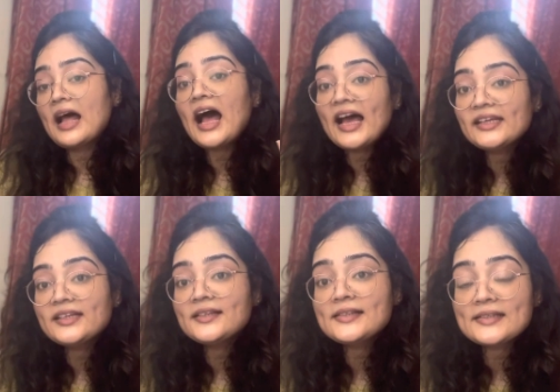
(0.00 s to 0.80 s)

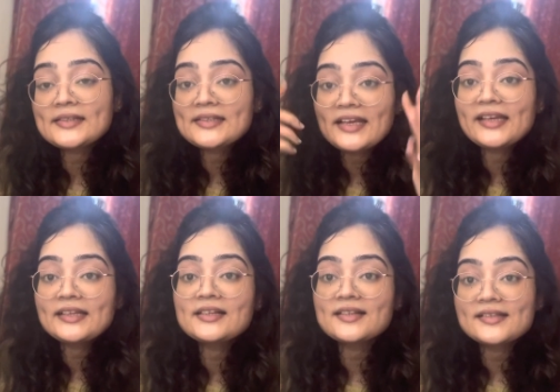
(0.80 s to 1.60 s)
eye
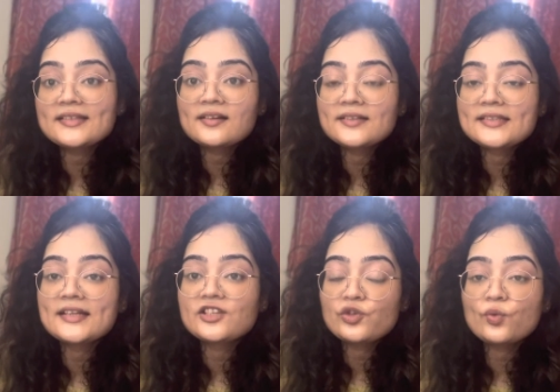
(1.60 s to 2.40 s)
skin concerns
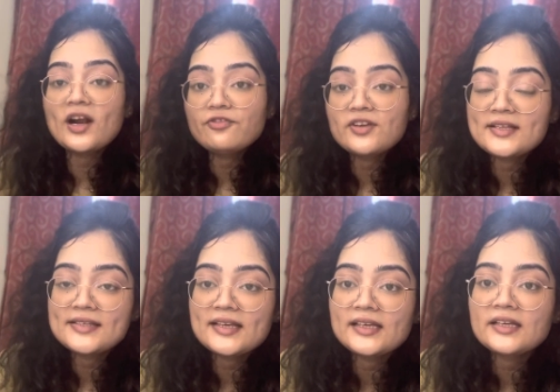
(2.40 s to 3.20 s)
that you are
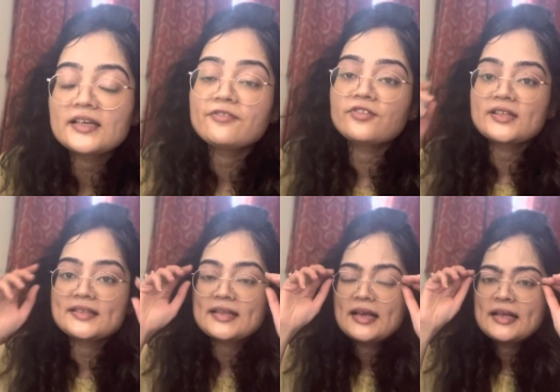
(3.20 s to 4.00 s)
facing, if it's
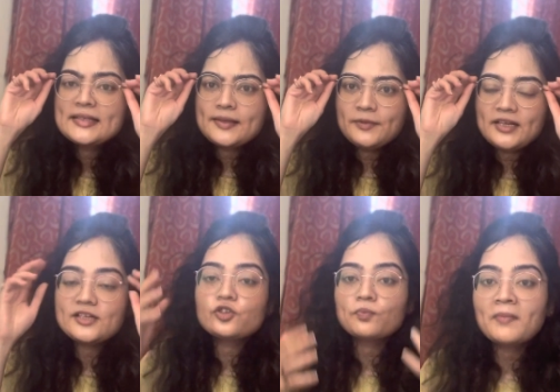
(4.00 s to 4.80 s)

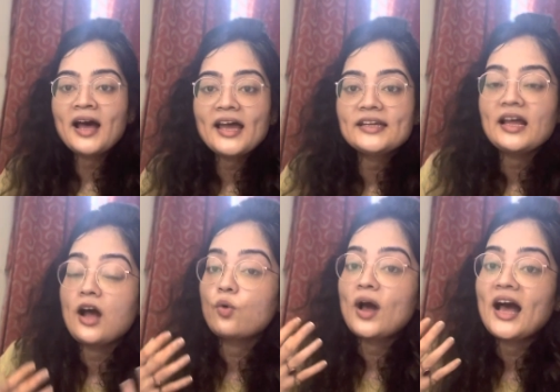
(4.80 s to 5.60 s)
similar to mine,
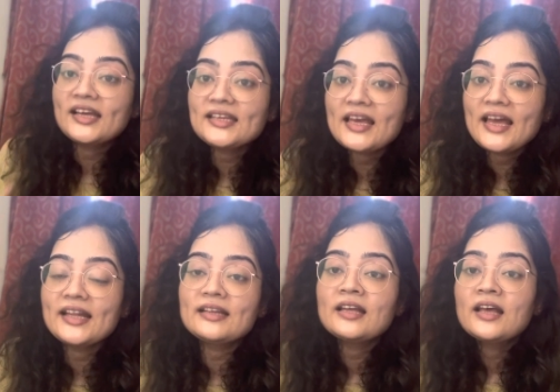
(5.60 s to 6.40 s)
how I can